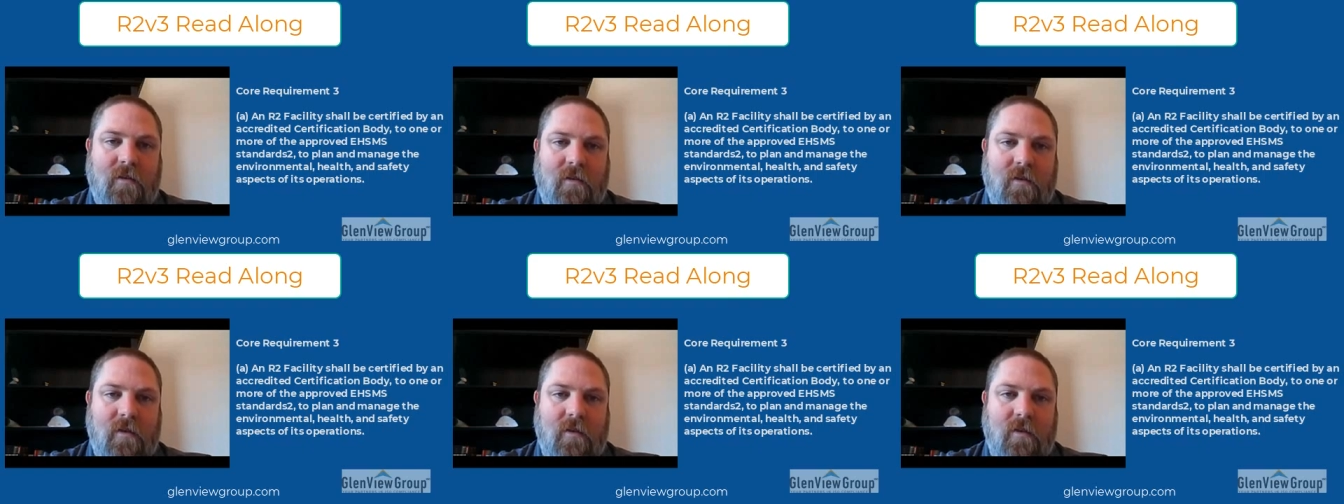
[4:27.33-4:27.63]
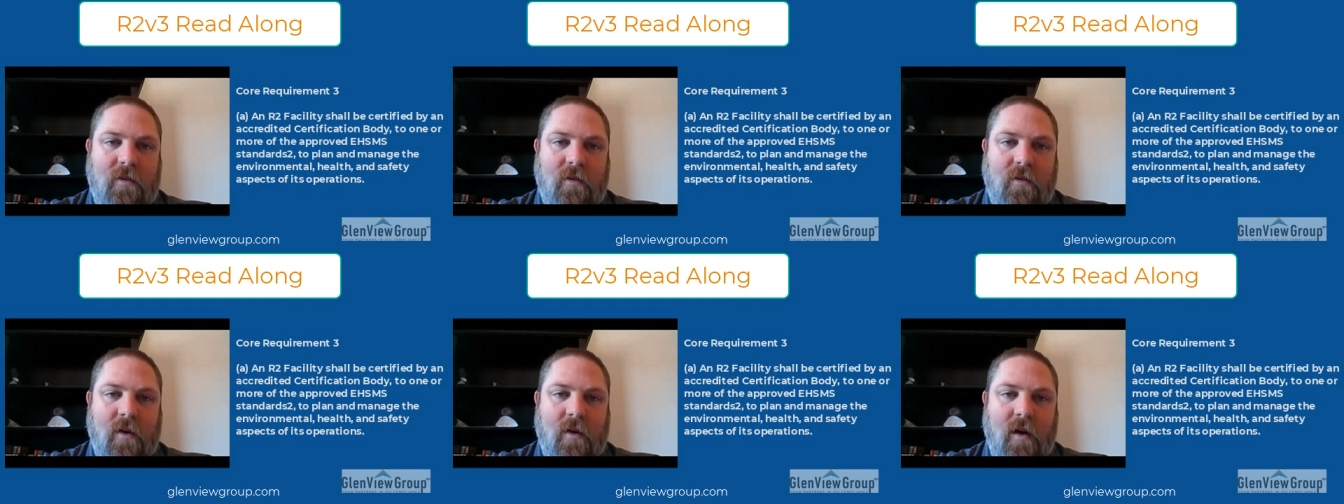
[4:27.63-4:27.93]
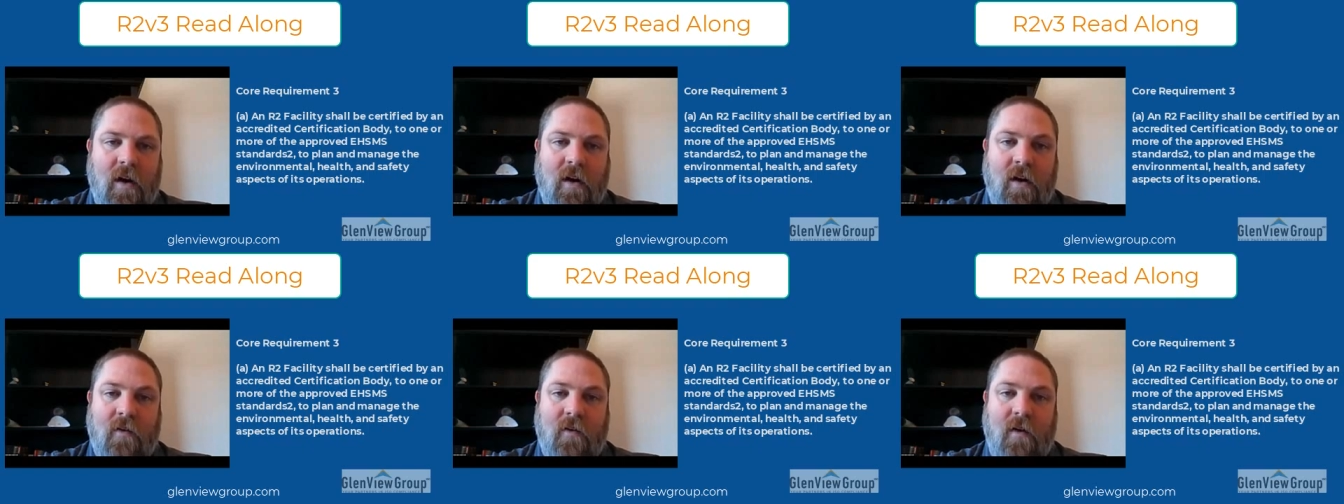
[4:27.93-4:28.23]
do
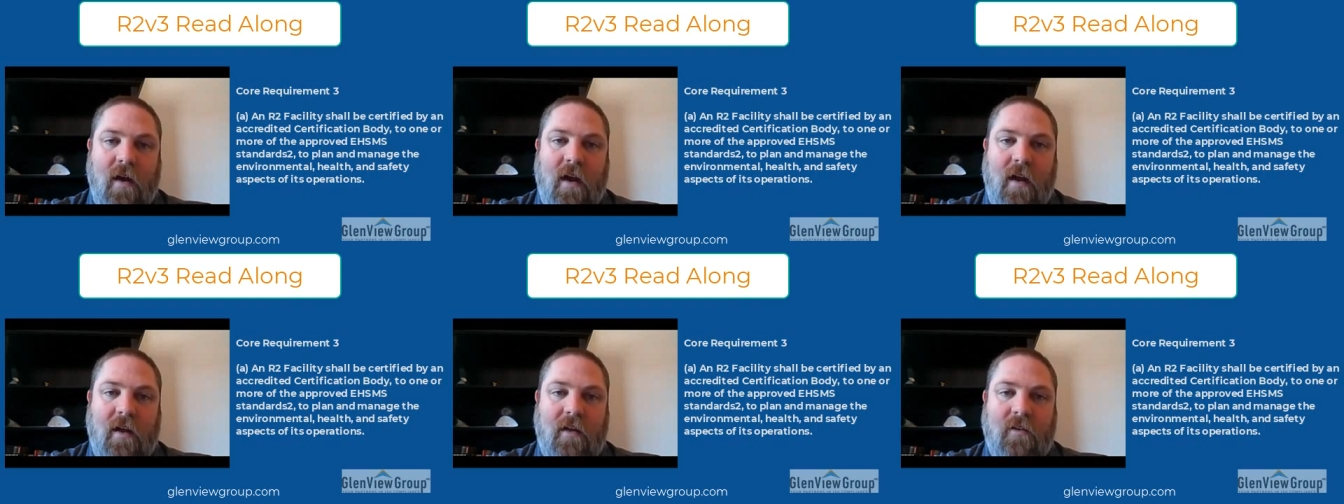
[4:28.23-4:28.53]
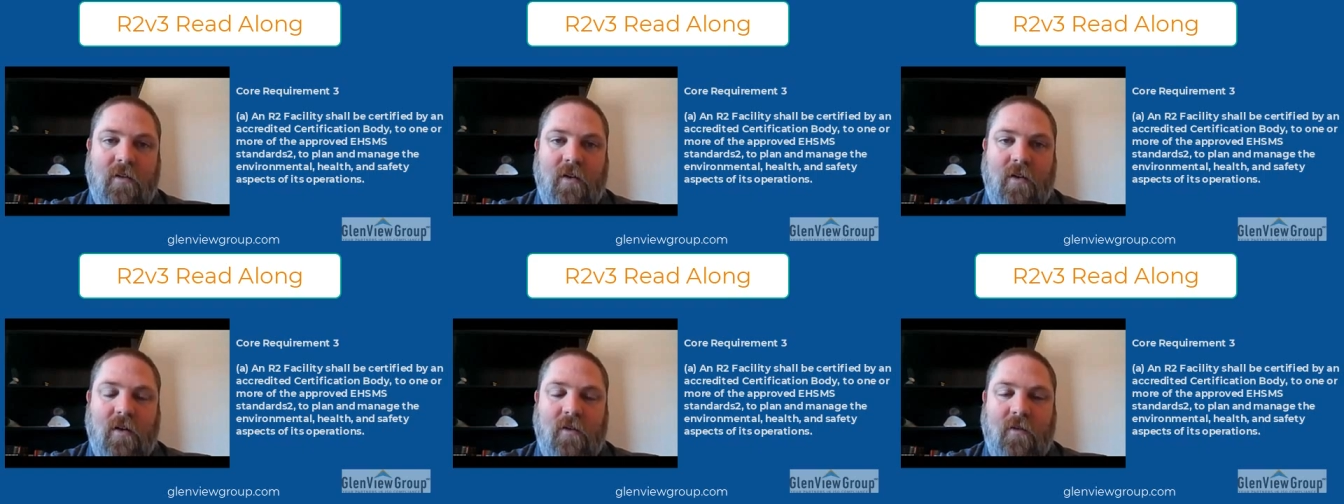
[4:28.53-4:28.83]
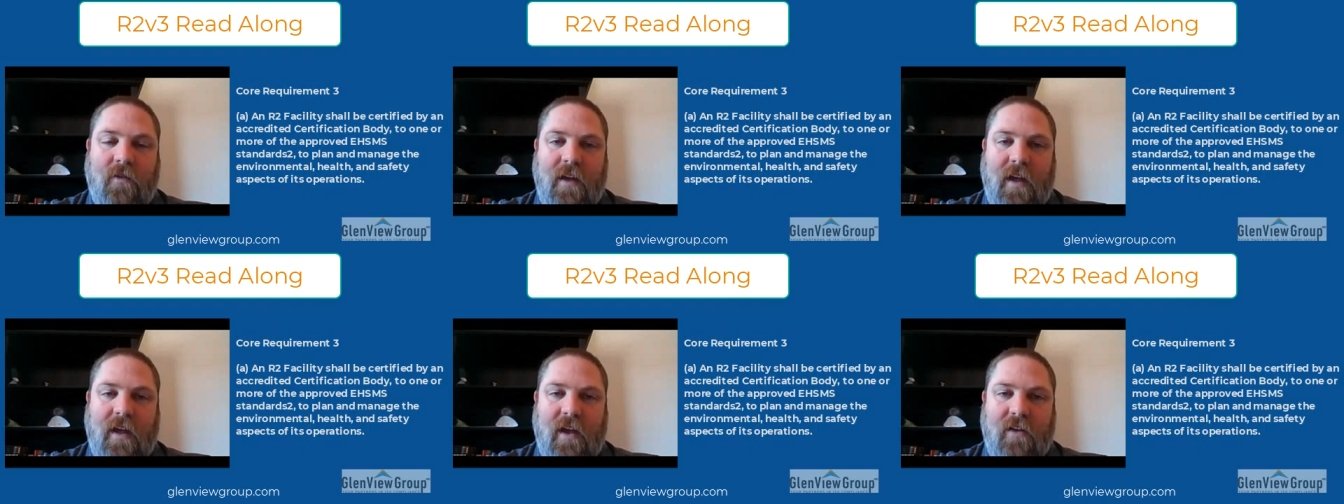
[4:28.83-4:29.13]
accredit
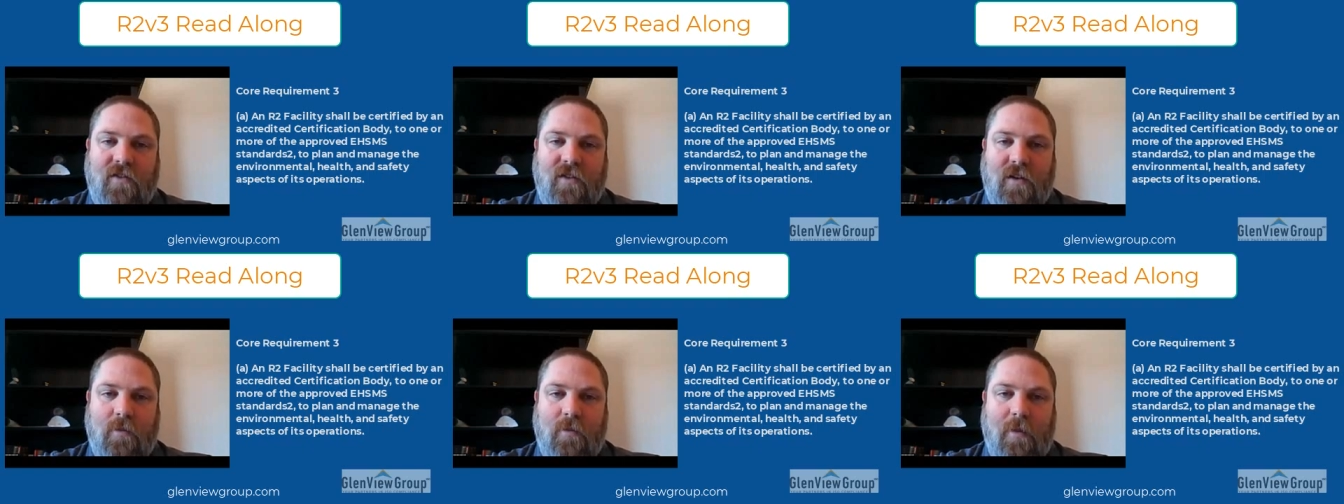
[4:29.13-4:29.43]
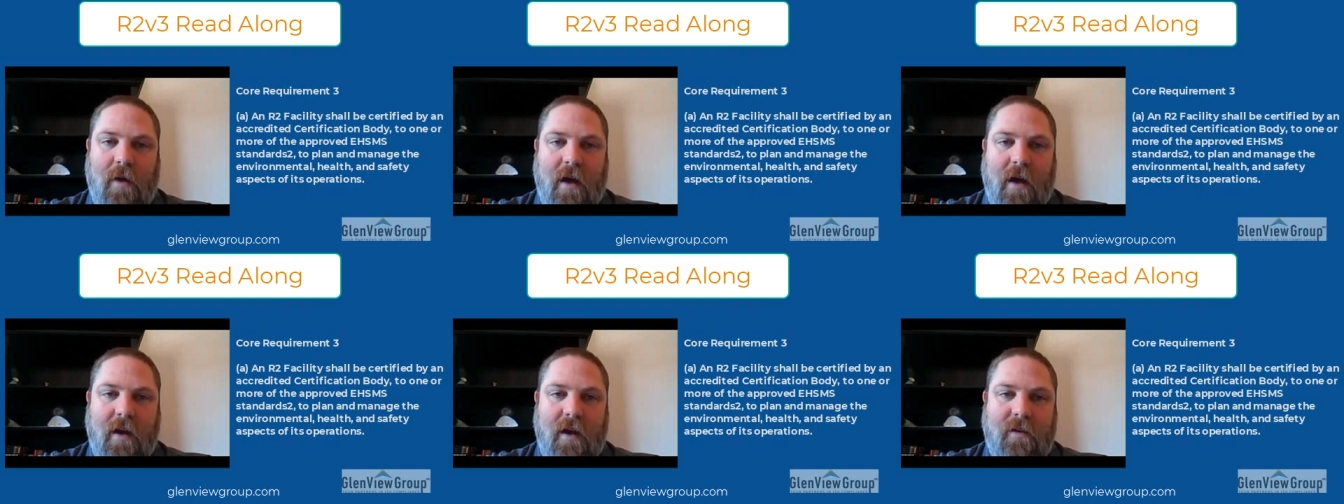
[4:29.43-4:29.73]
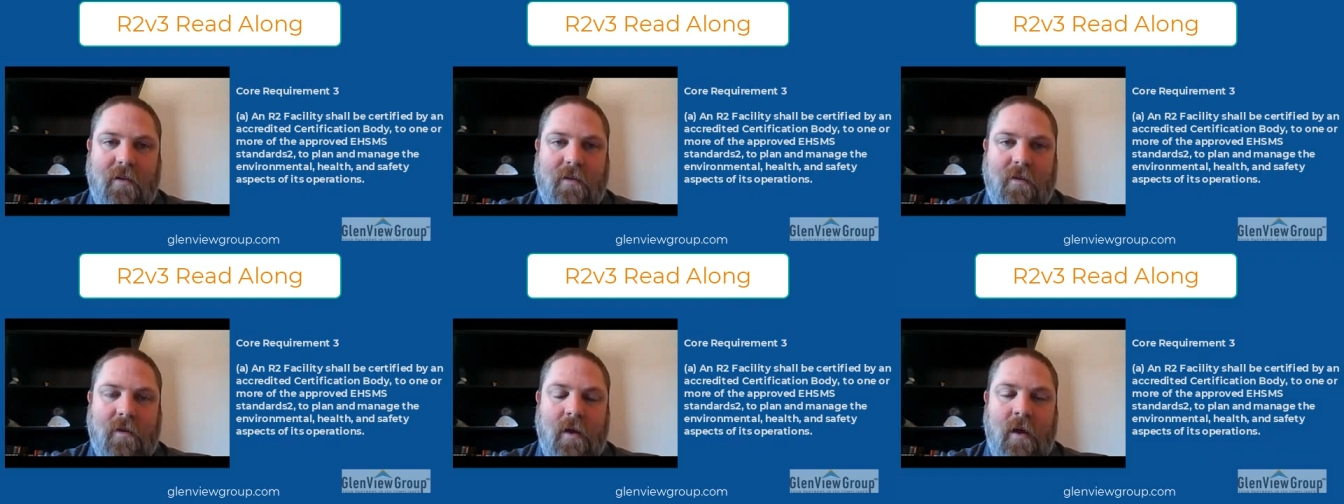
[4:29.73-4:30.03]
certification
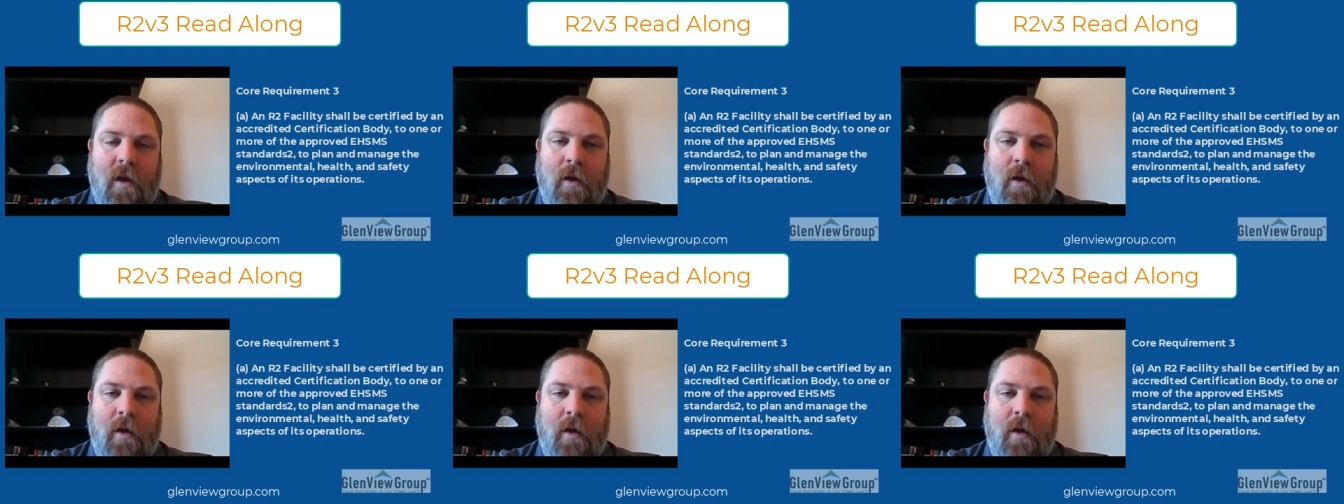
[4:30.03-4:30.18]
bodies,